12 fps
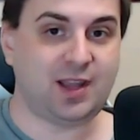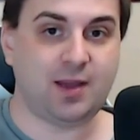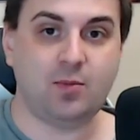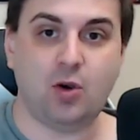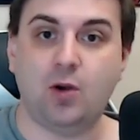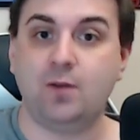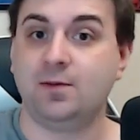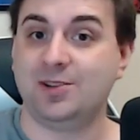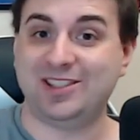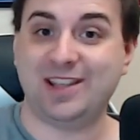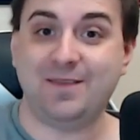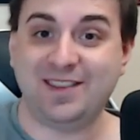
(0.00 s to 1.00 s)
I'm over
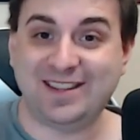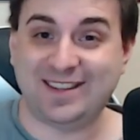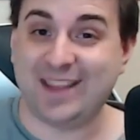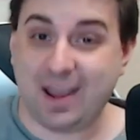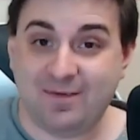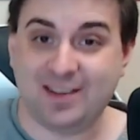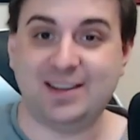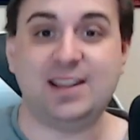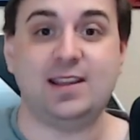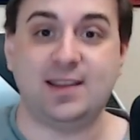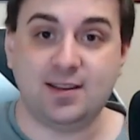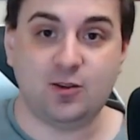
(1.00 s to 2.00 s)
seven seventy.
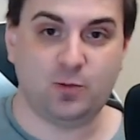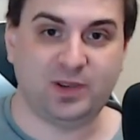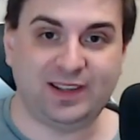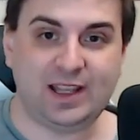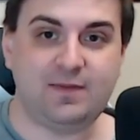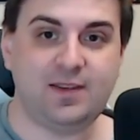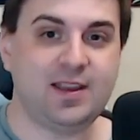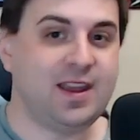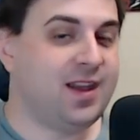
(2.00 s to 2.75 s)
Can you believe it?